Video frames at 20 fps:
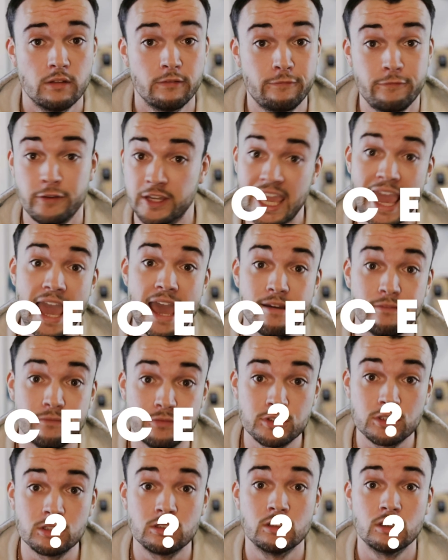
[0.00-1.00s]
F C E
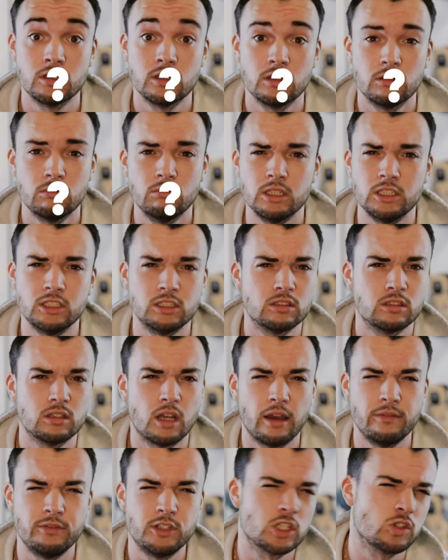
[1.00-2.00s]
Vs, which
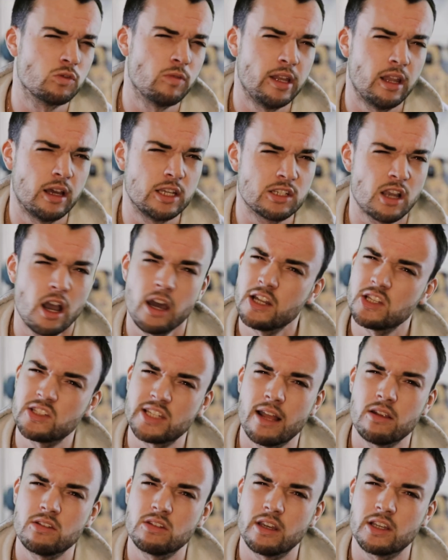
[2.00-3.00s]
I've just realised kind of
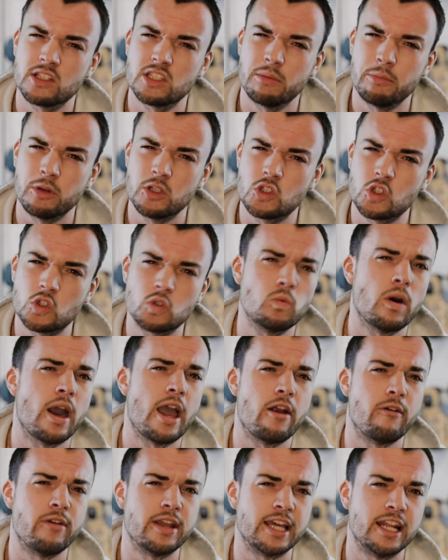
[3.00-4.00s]
sounds like someone
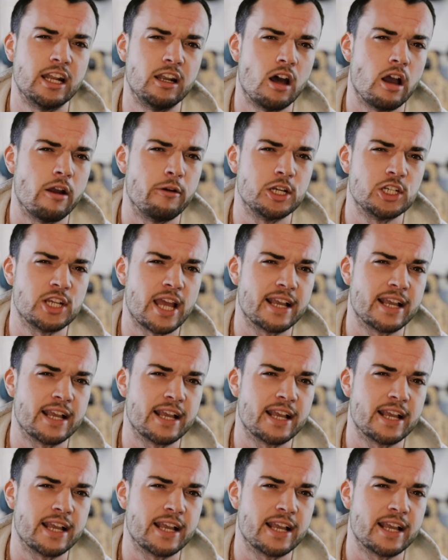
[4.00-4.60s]
swearing in an Irish